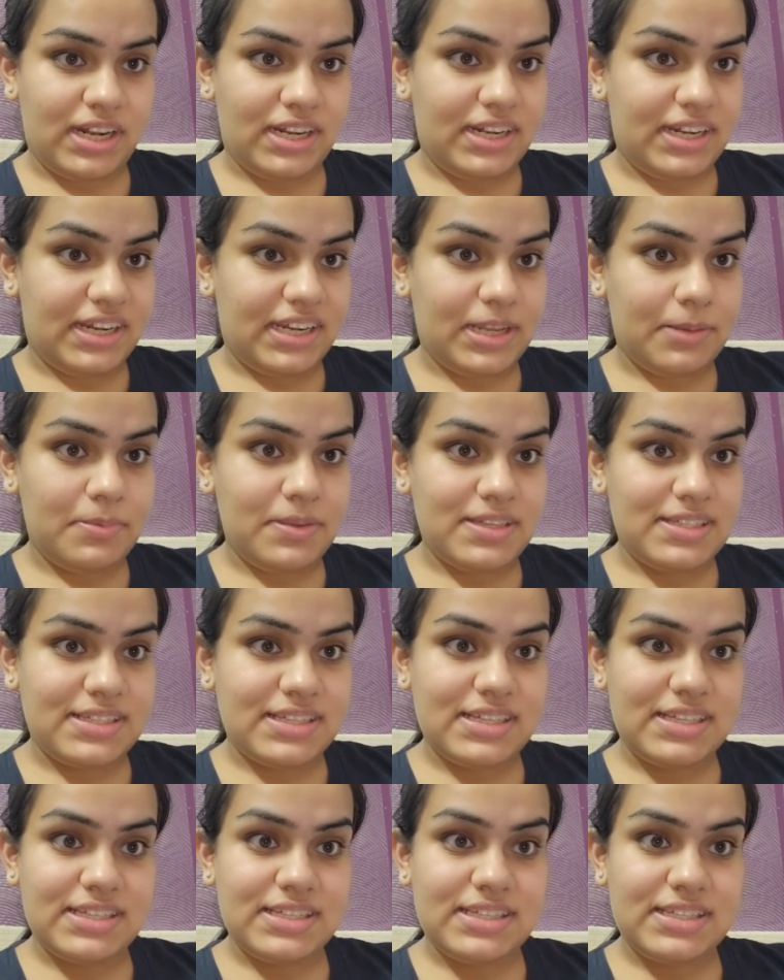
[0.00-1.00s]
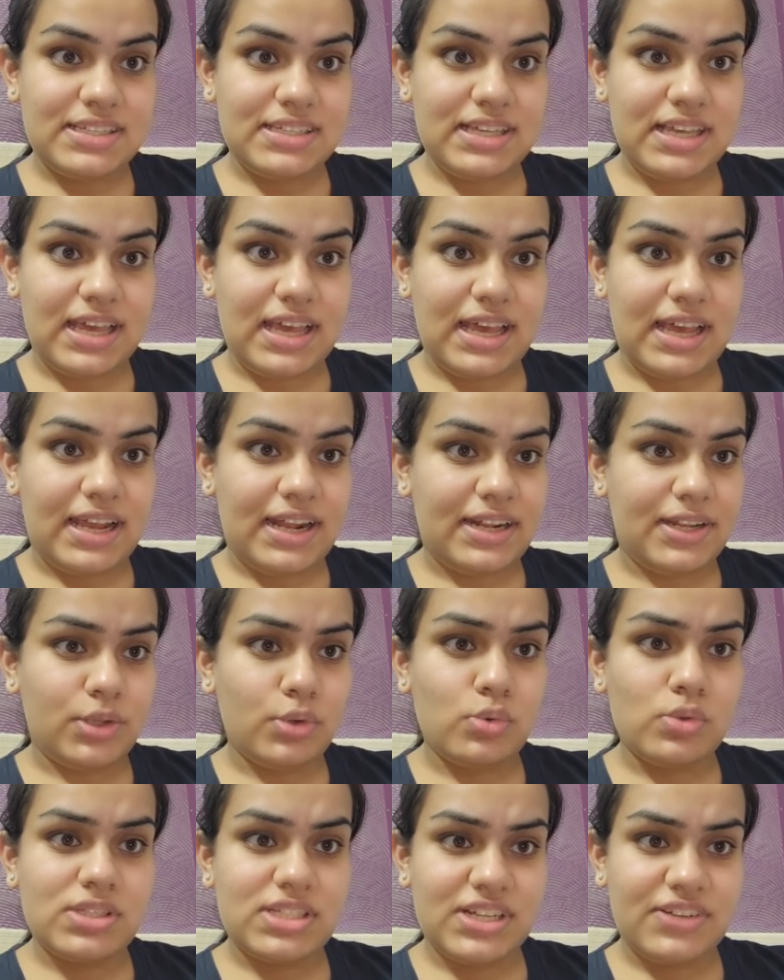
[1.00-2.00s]
databases, and
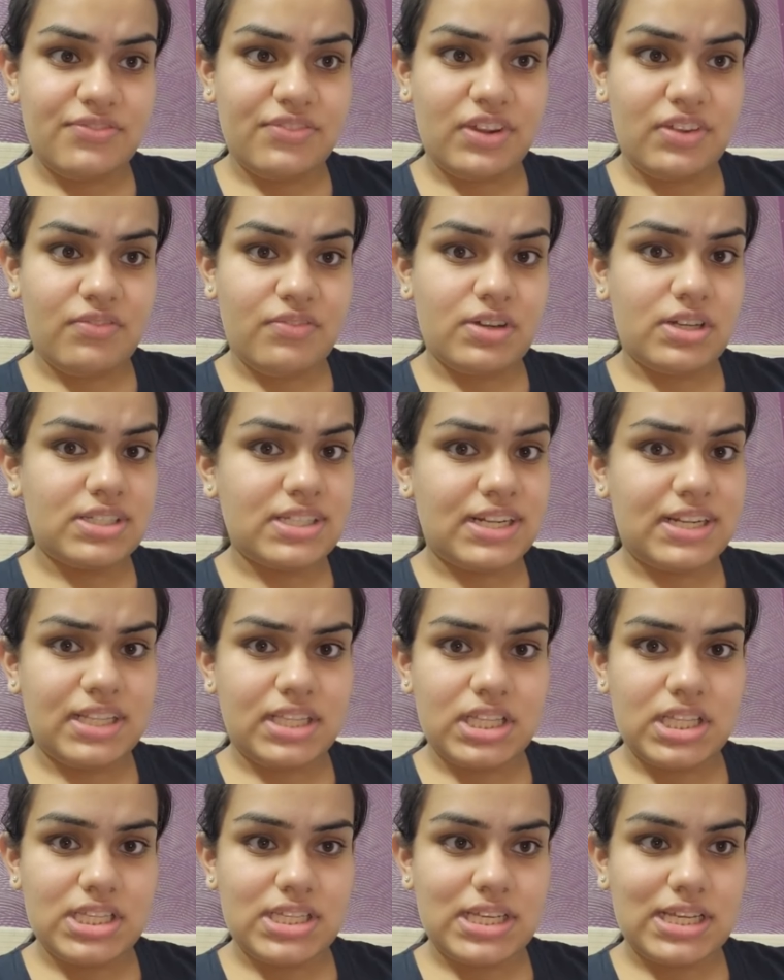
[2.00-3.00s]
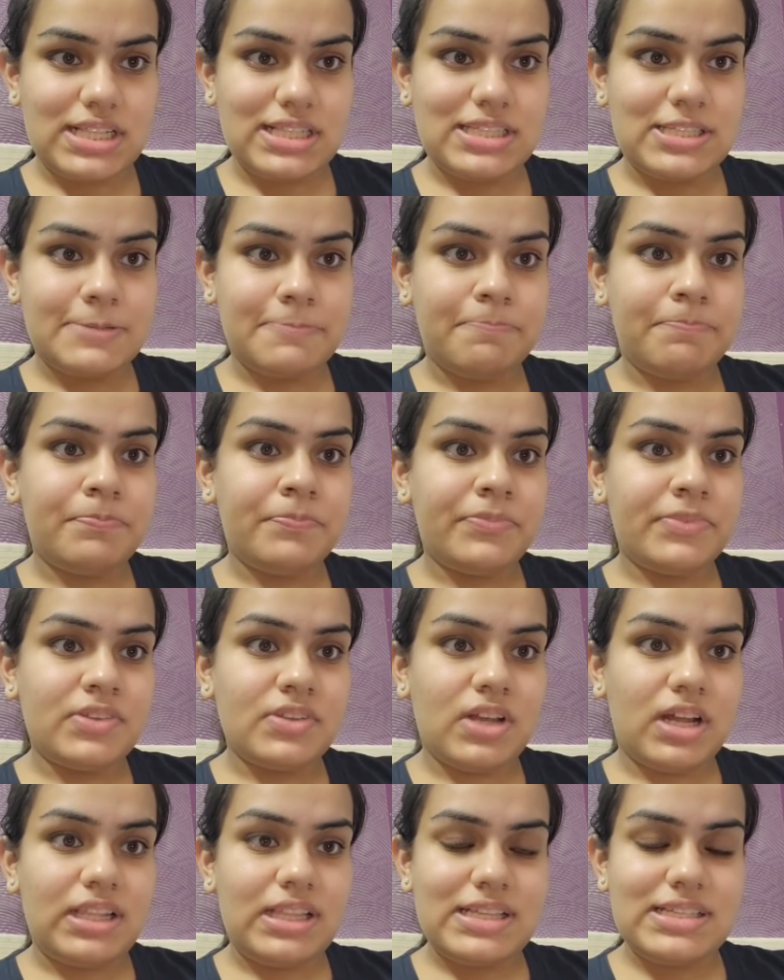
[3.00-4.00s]
tools and frameworks, and other skills.
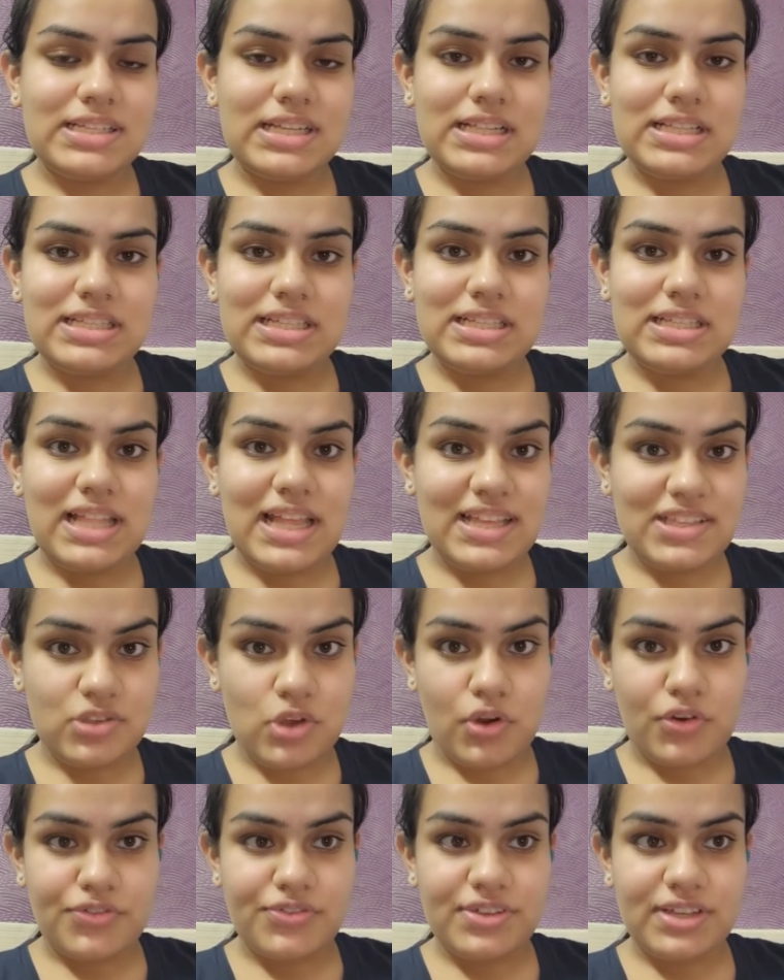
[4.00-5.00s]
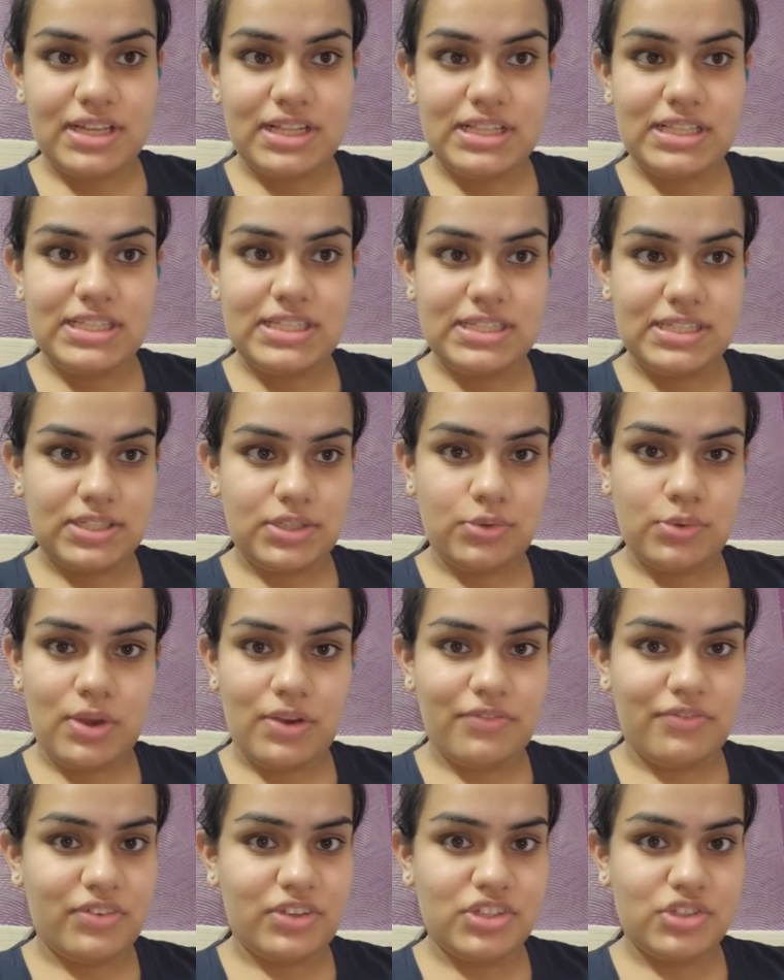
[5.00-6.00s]
Other skills is like soft skills
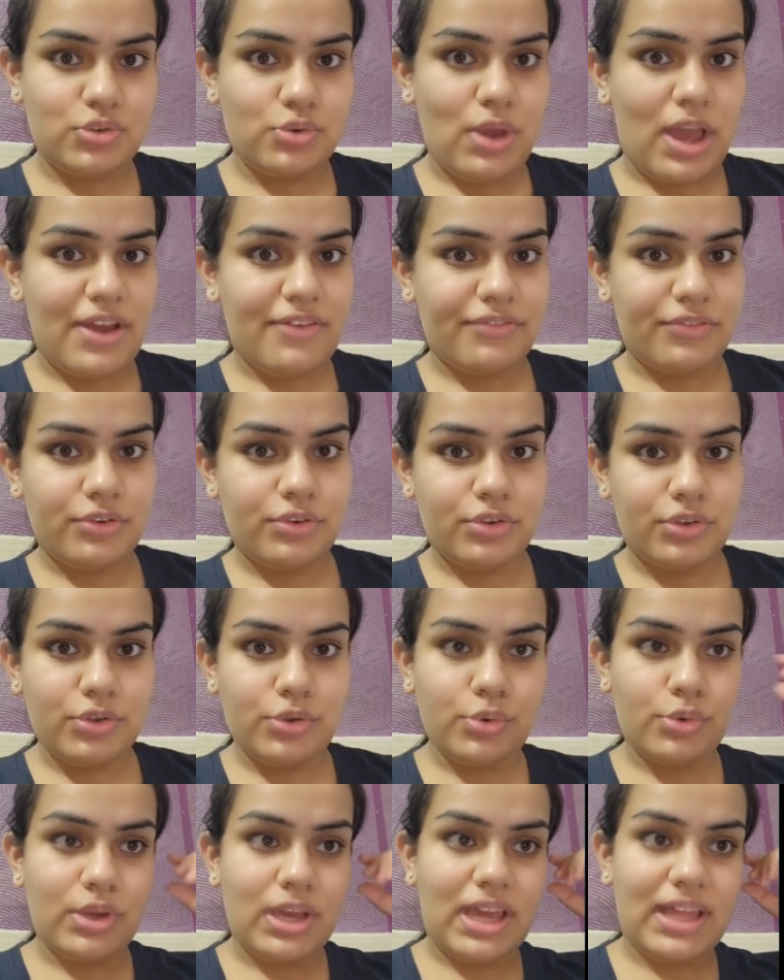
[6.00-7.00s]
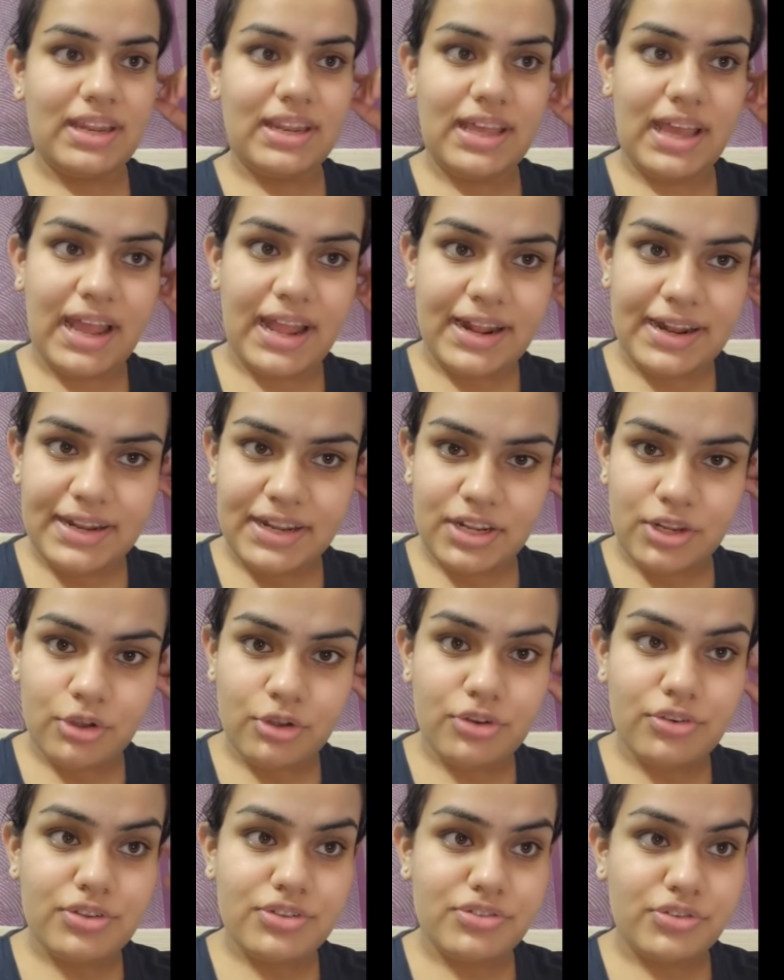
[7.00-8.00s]
which you can add in your
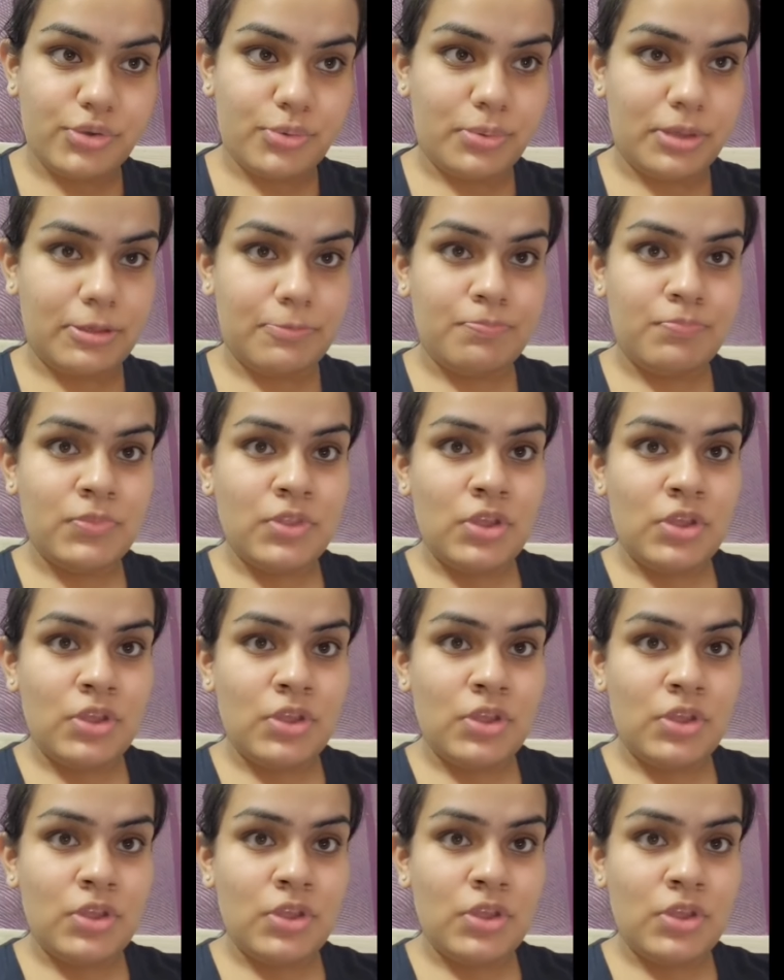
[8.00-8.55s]
resume,